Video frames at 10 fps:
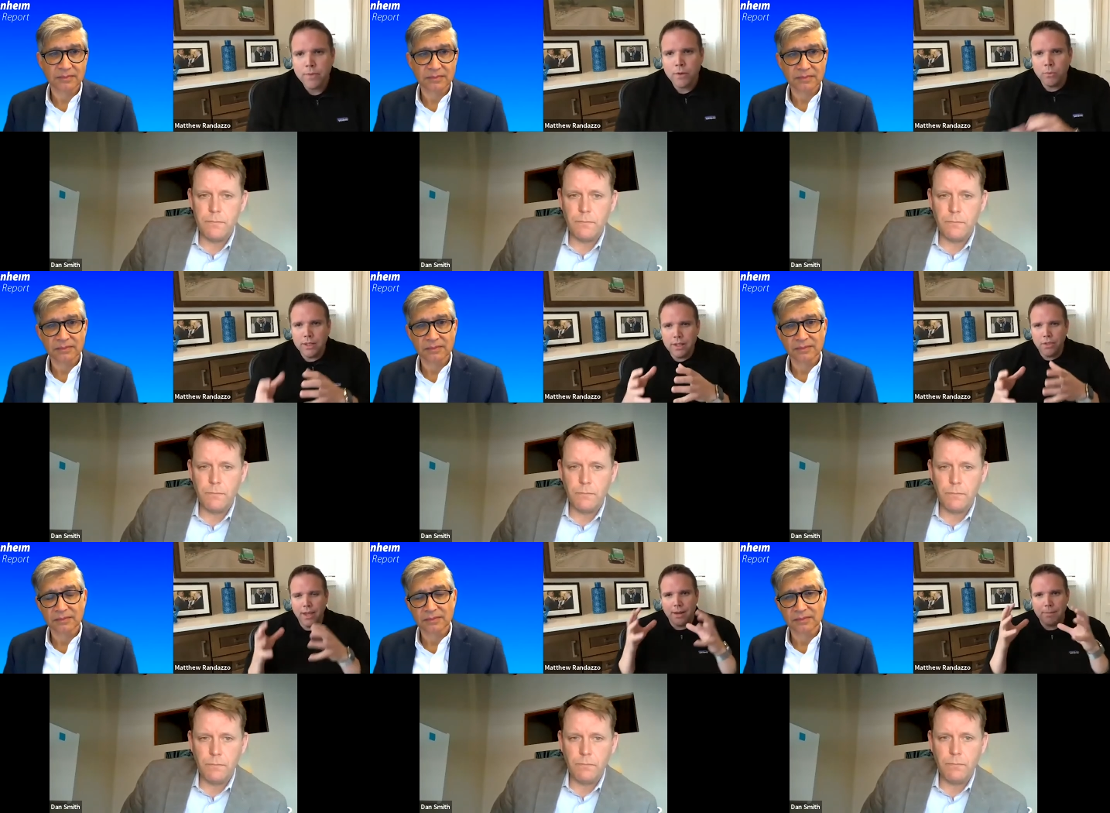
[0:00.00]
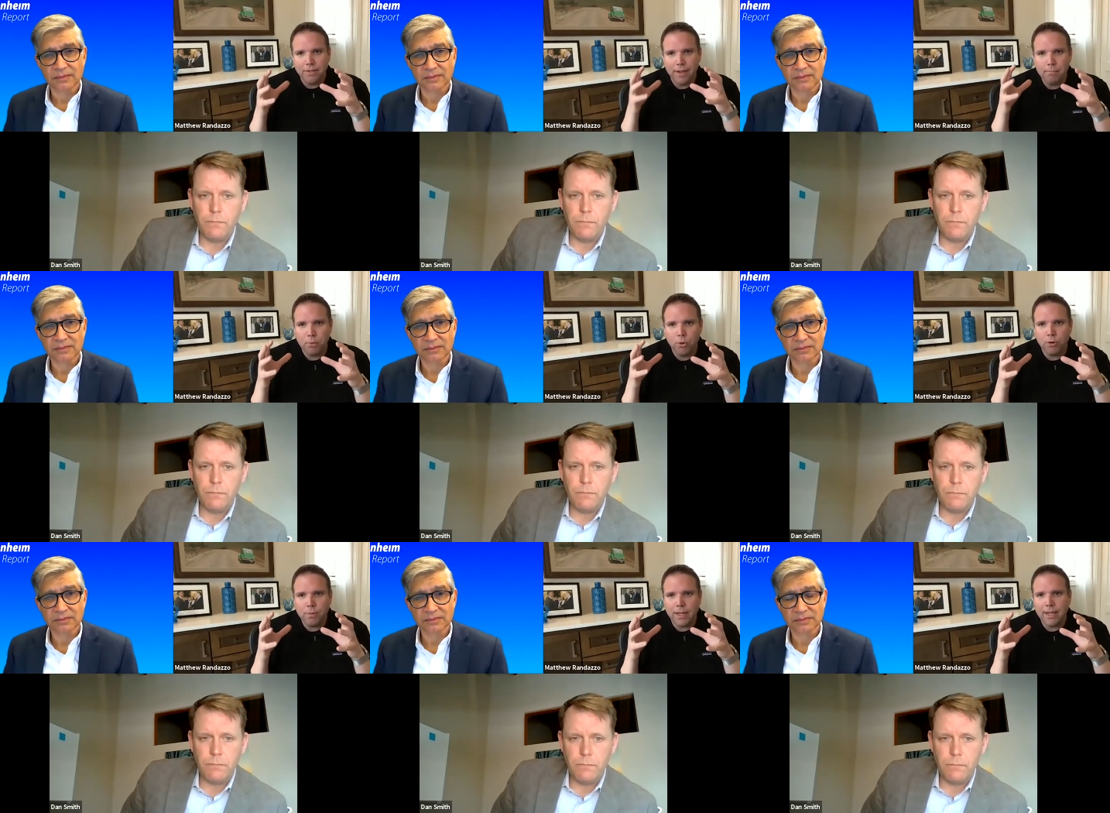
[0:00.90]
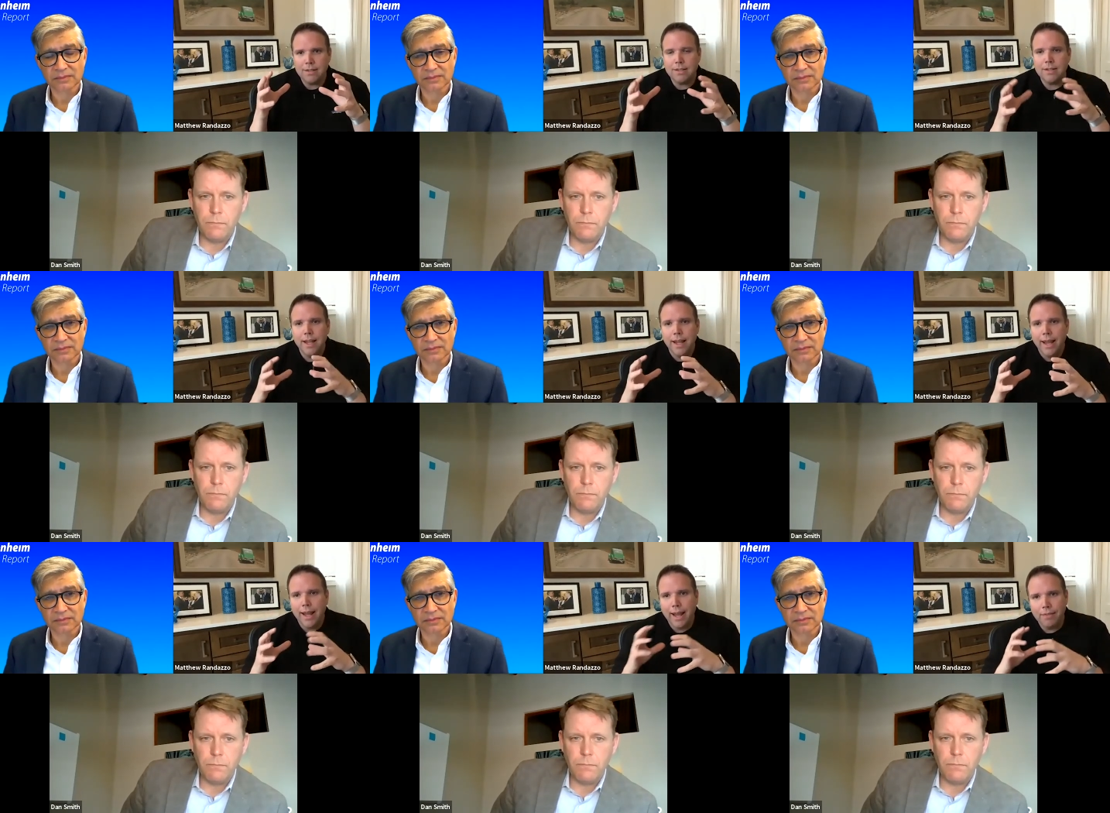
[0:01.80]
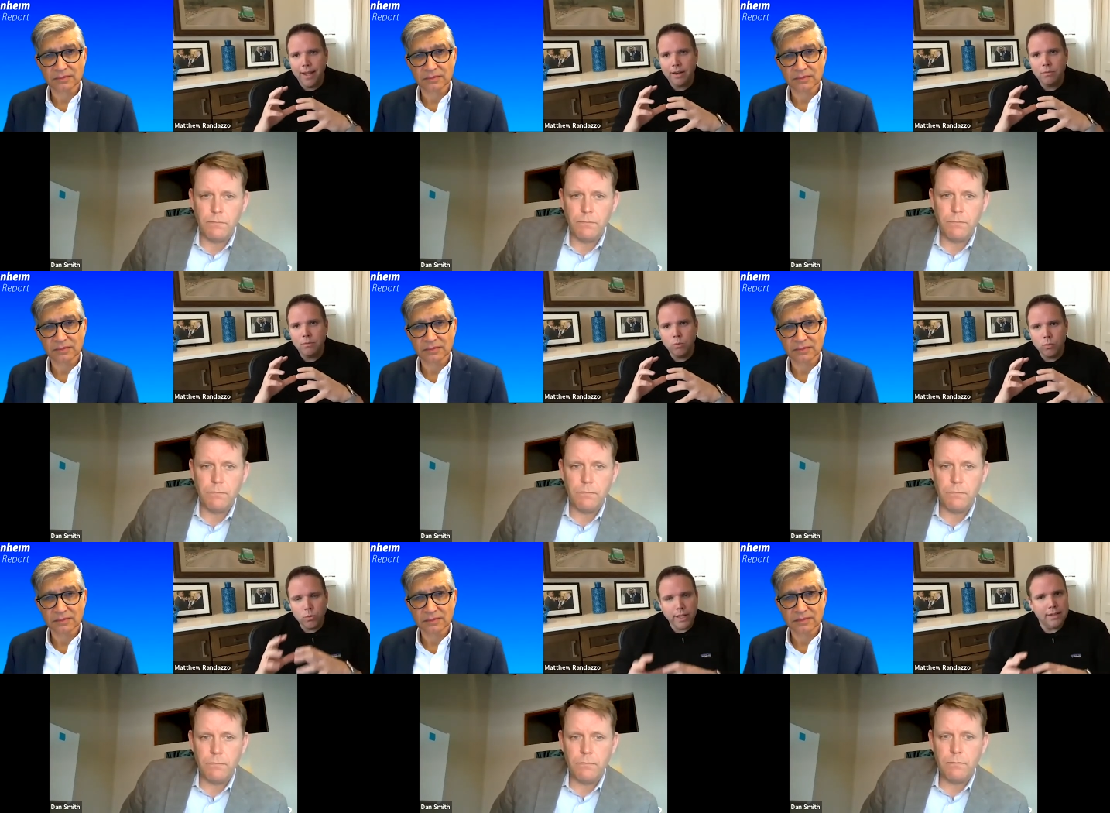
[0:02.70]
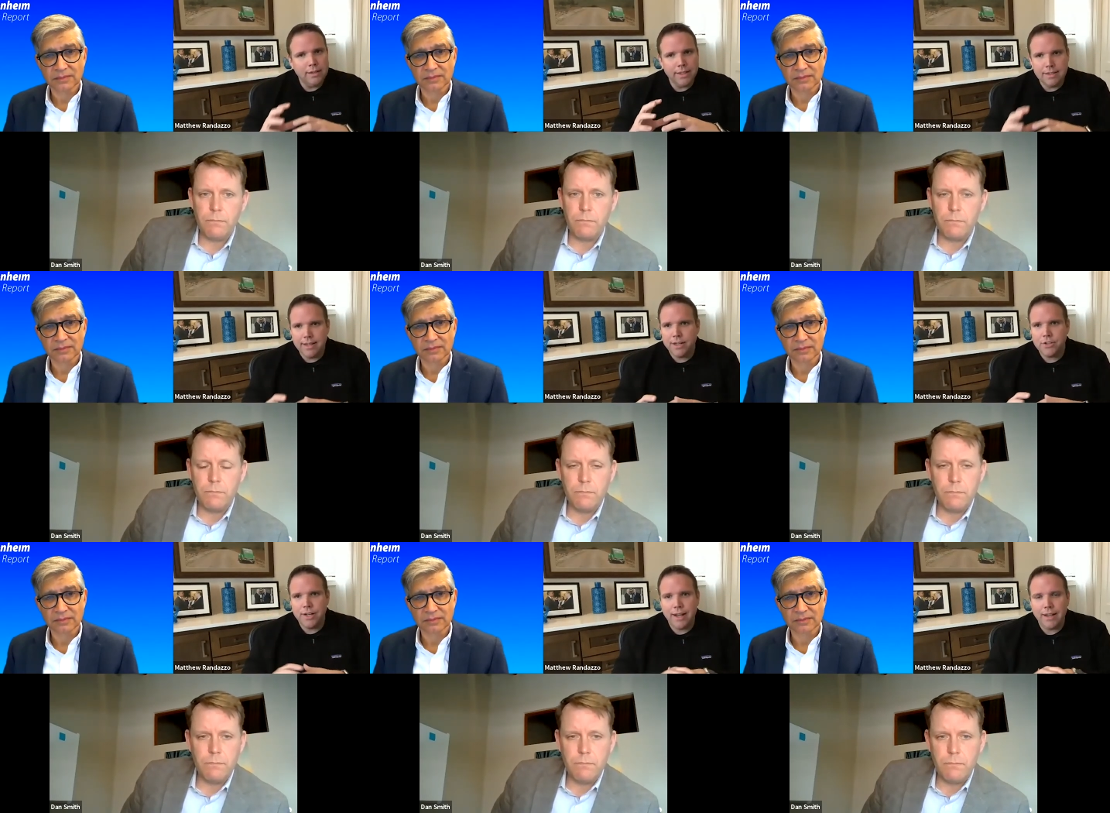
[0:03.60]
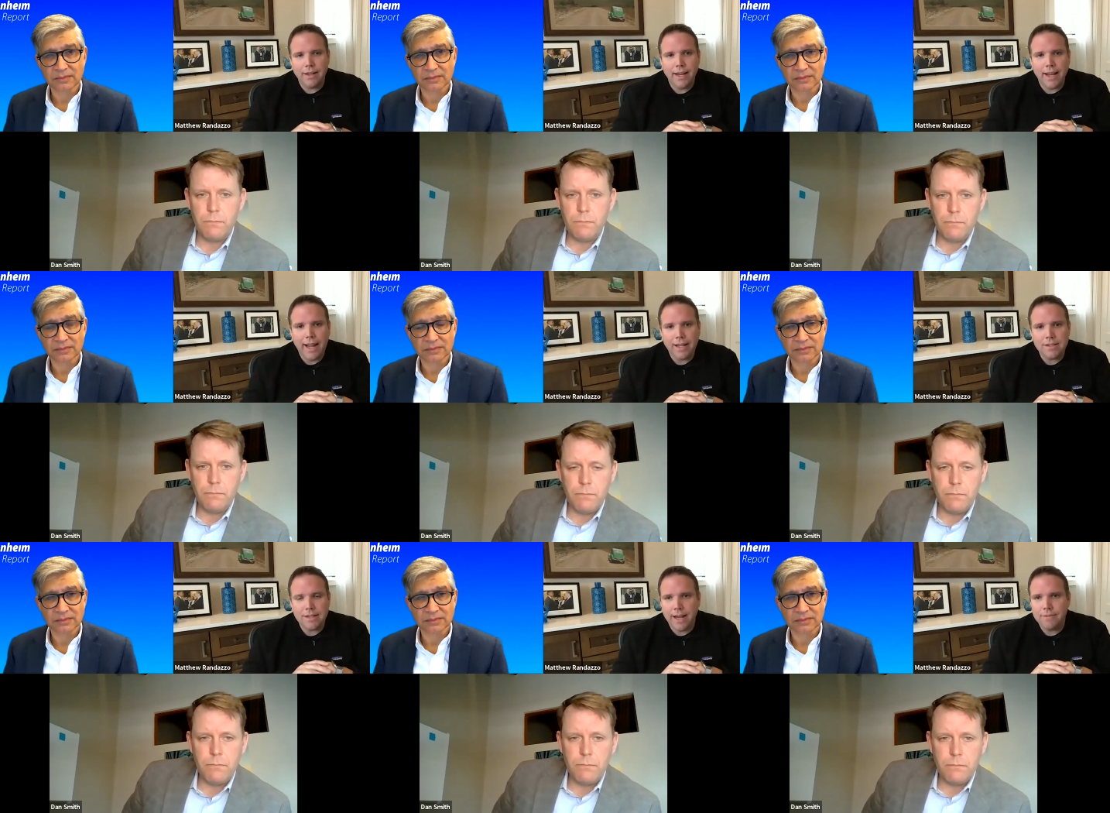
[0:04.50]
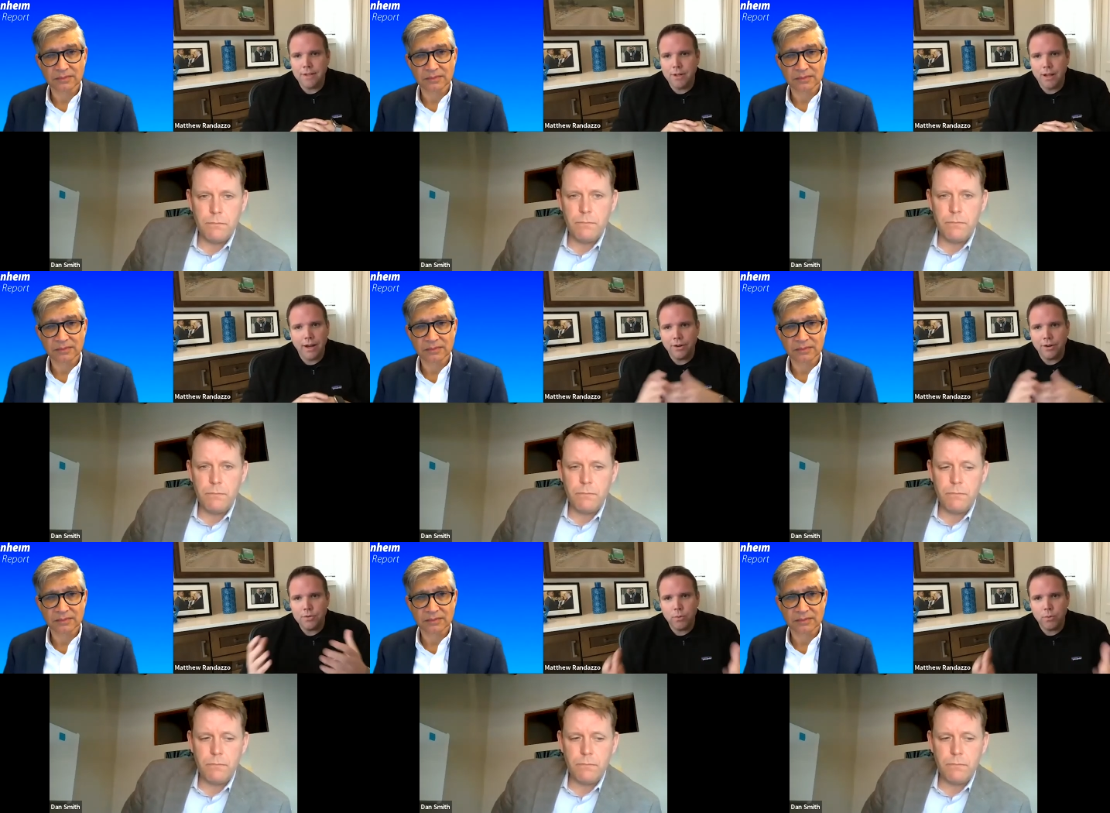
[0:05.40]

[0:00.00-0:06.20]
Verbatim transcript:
Speaker 1: really thinking about that board piece, and then real intentionality at staff level hires.